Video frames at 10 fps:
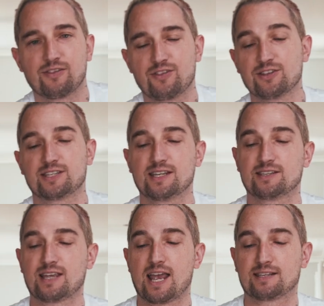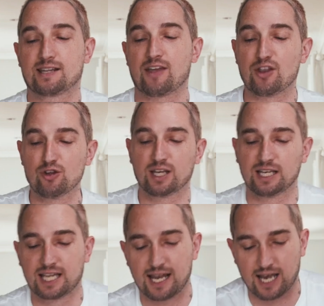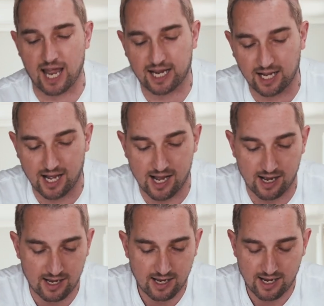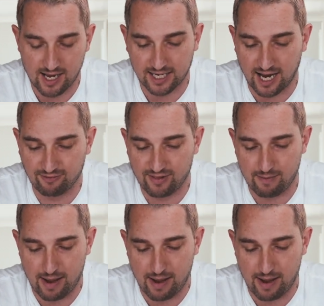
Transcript: This is and then you can get like a cover that